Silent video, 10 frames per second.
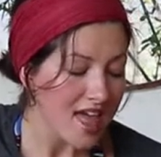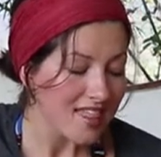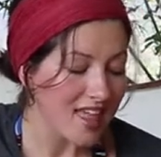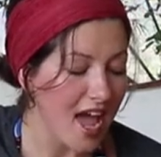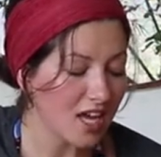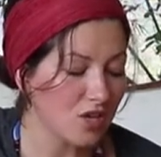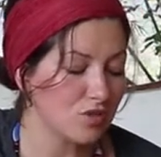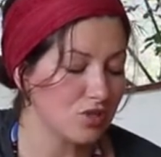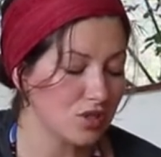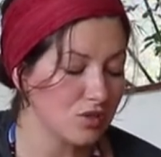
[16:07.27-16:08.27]
Thank
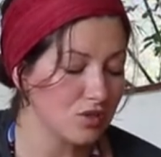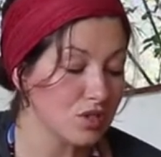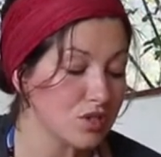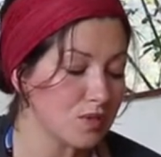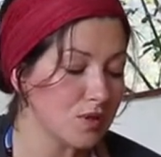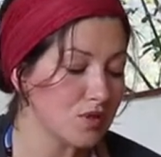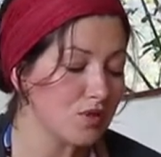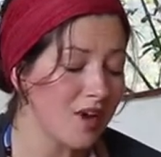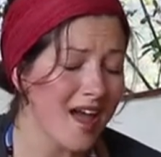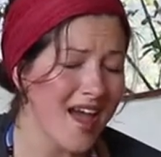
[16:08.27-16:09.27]
you to the
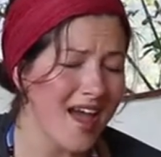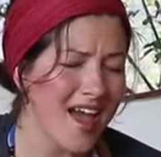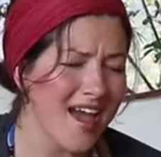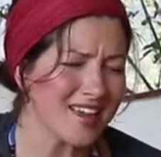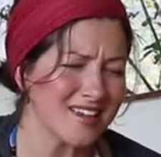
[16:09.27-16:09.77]
spirit